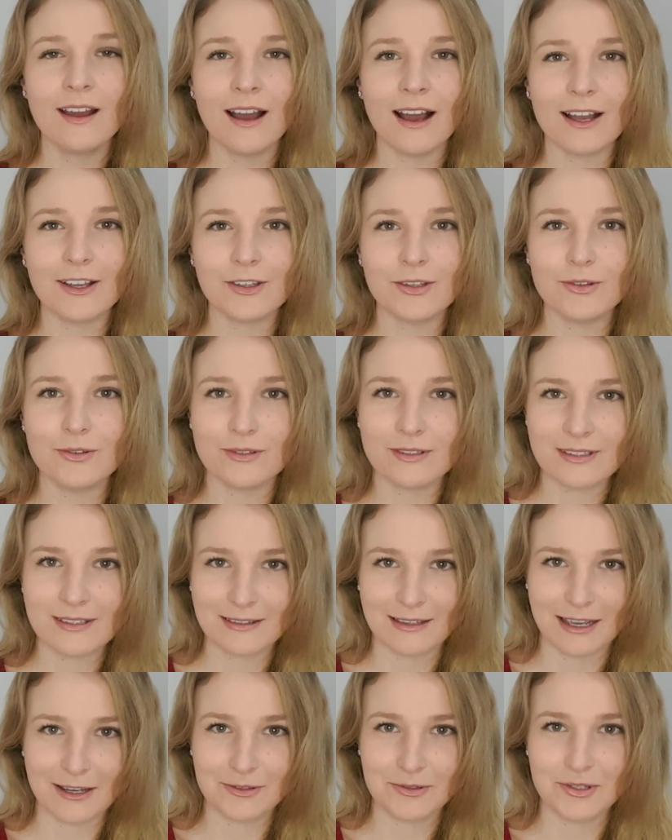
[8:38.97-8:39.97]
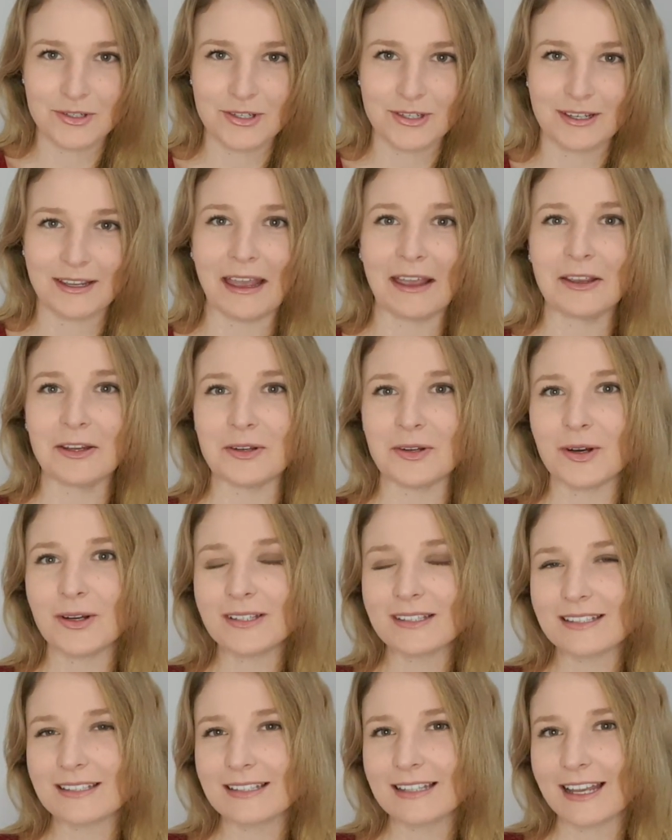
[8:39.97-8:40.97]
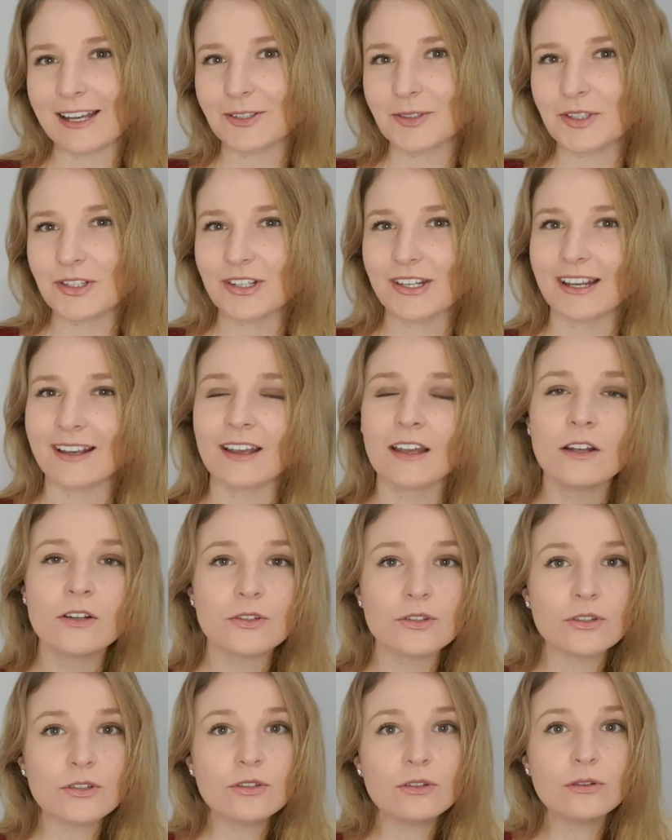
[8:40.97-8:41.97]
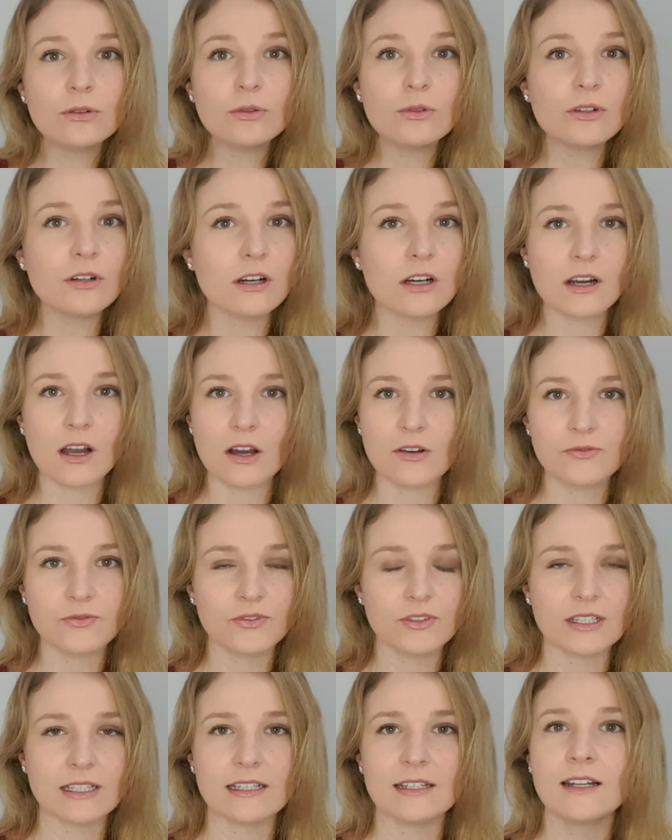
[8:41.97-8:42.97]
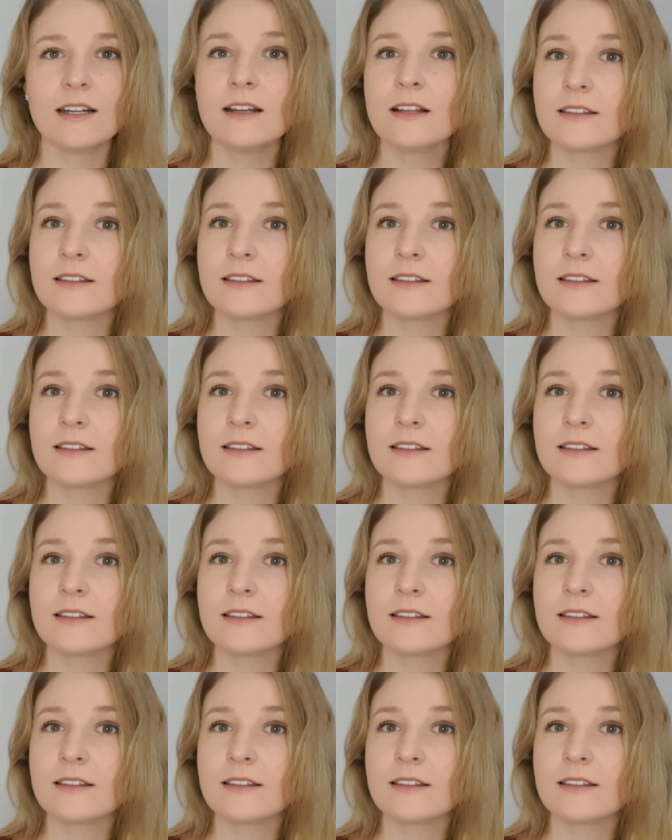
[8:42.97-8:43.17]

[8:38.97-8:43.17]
Are you slouching? Are you not slouching? Do you look confident?